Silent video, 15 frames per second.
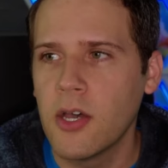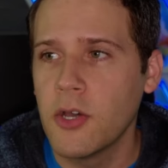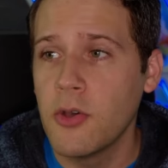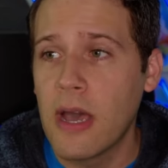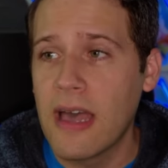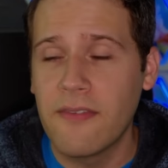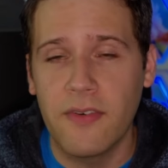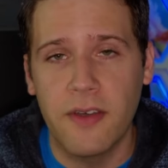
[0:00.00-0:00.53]
uh,
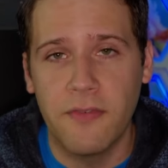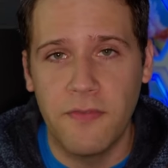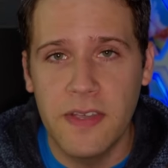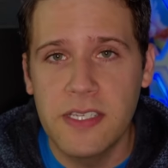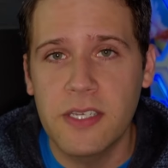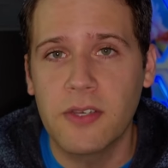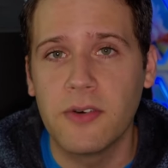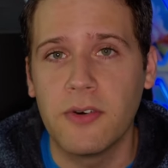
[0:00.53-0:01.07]
who have a
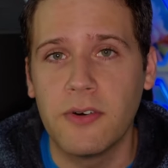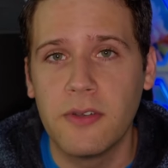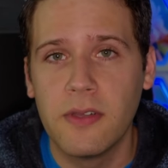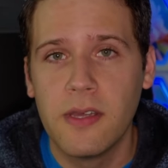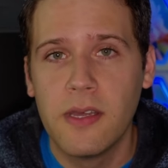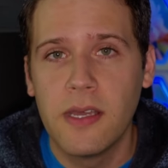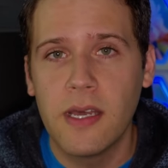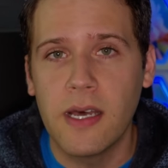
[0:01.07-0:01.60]

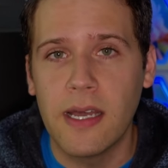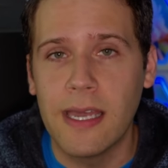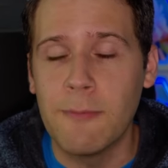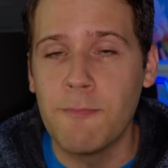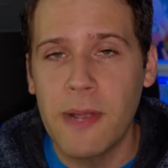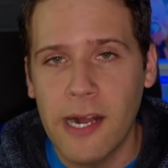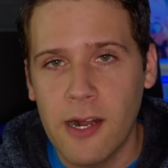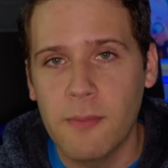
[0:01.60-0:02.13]
physical uh,
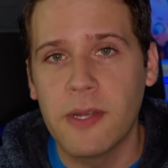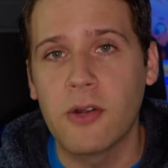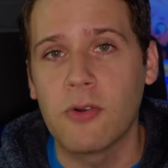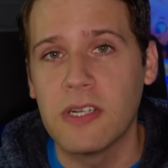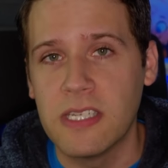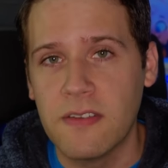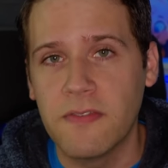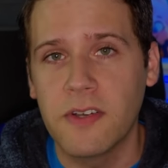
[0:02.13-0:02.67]
impairment
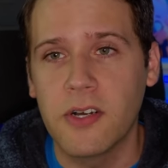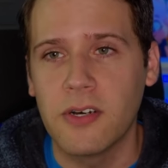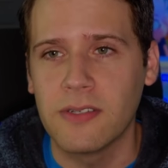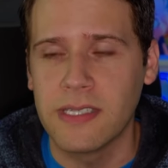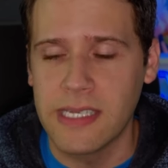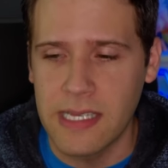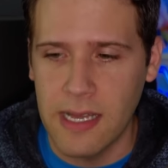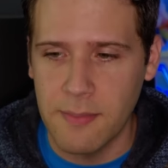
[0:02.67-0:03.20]
or
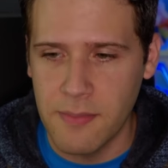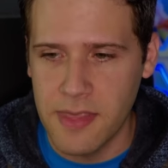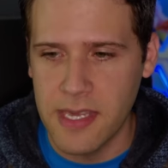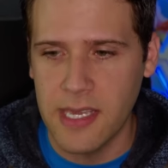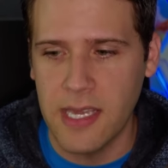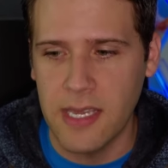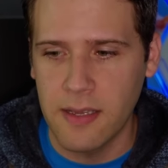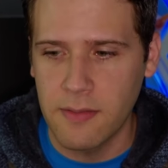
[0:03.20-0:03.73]
difficulty. I'm
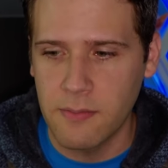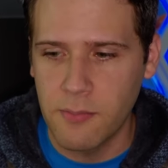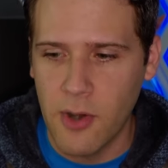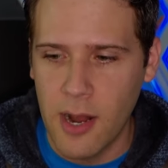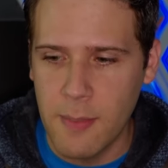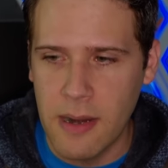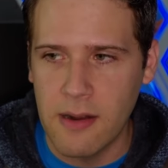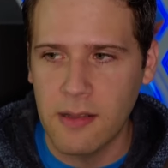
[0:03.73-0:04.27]
thinking
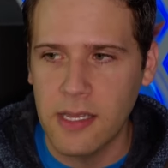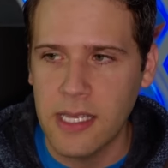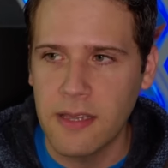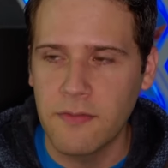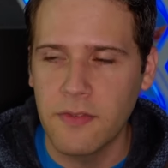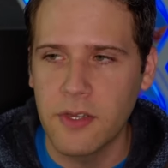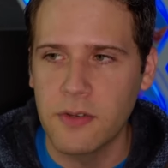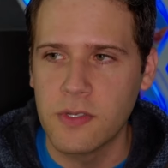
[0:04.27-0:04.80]
primarily
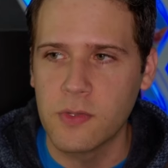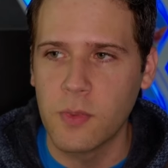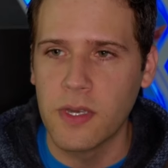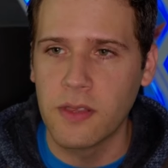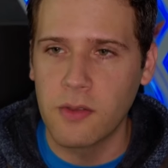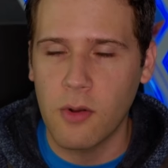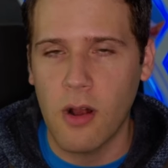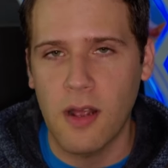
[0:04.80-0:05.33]
of those
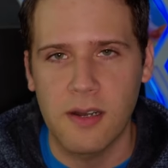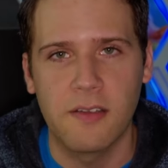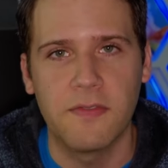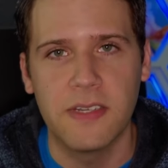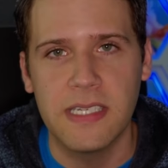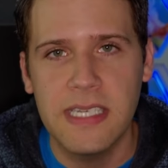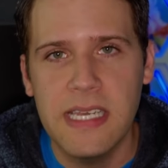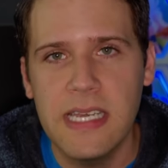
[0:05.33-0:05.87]
with chronic
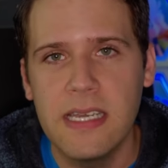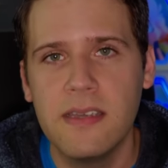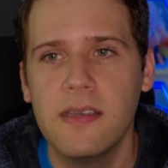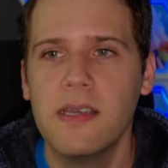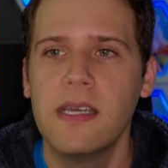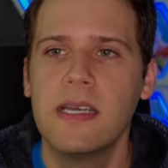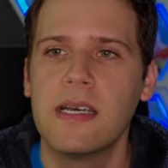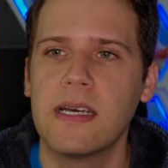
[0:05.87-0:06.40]

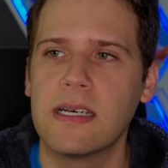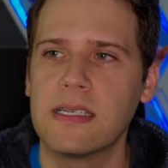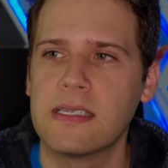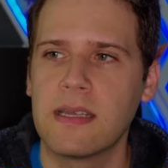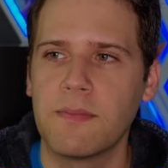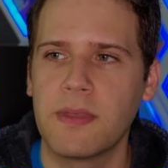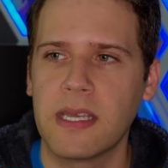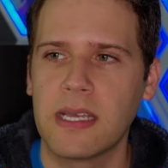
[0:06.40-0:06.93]
fatigue, uh,
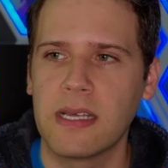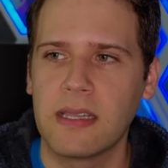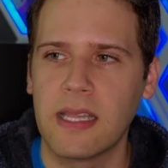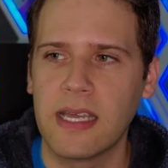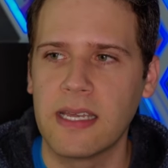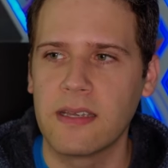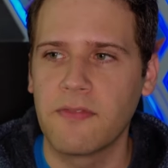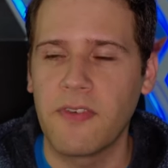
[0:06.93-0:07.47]
something
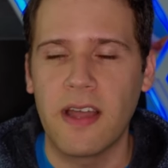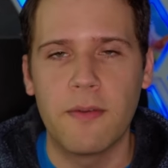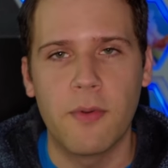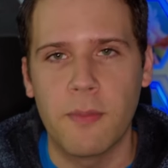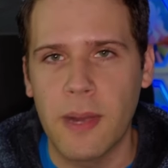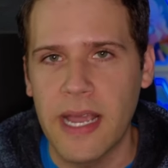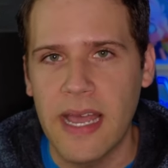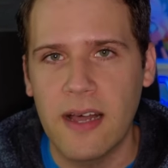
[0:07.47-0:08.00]
like
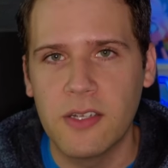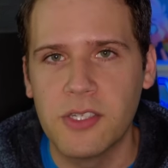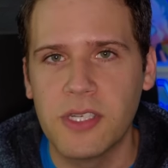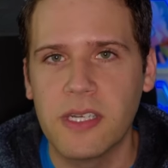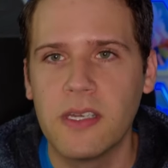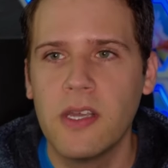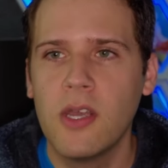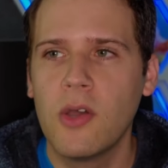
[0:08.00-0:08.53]

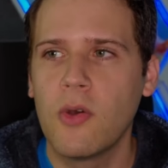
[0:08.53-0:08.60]
fibromyalgia,